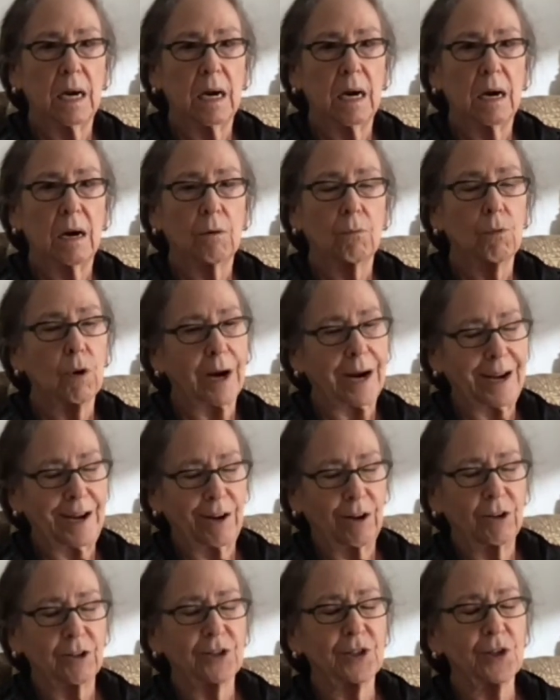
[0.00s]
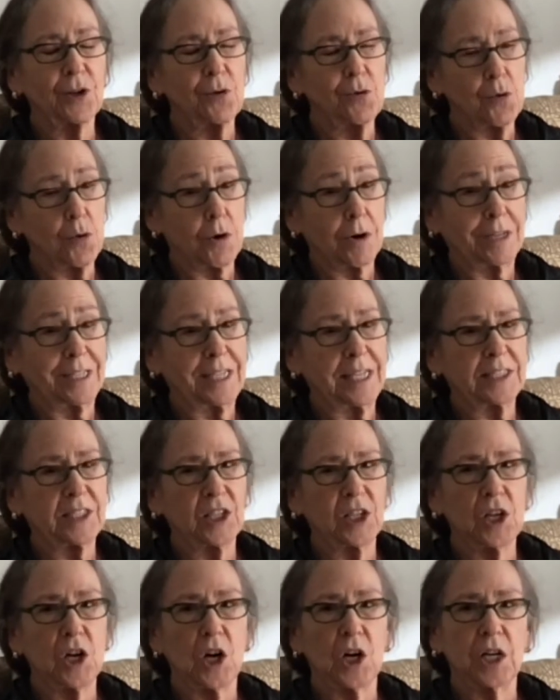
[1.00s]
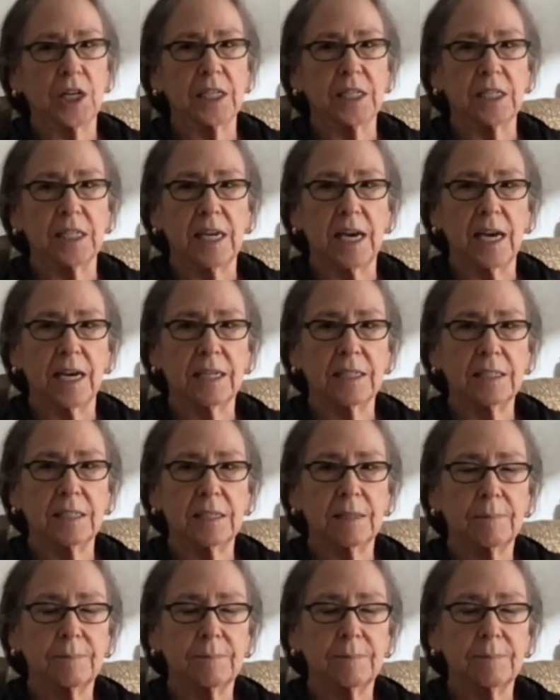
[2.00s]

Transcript: where I also worked as an architect